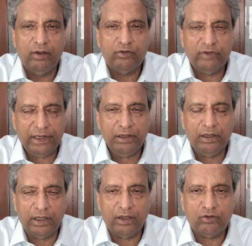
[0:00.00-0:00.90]

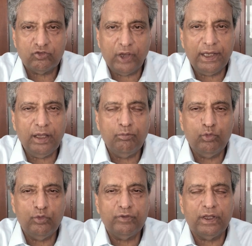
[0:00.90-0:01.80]
Secondly, China
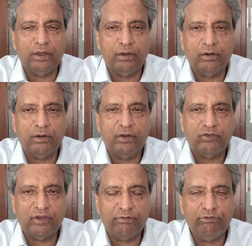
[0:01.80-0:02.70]
moved in
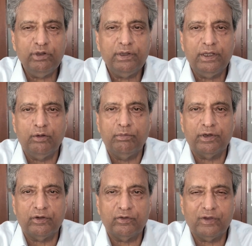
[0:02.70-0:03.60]
several
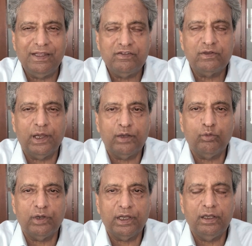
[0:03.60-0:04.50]
kilometers inside
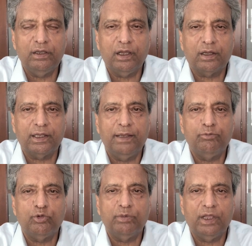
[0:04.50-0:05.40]
what India
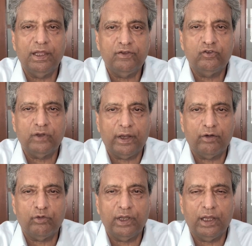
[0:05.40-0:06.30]
claimed to be its
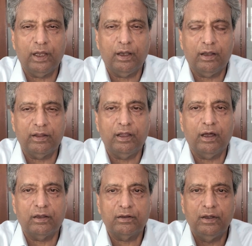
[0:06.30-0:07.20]
territory in
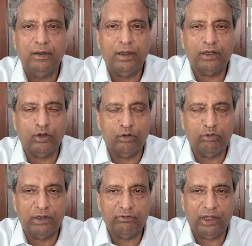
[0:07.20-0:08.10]
Ladakh and
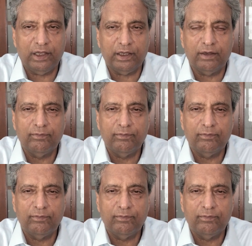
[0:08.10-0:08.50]
Galwan Valley.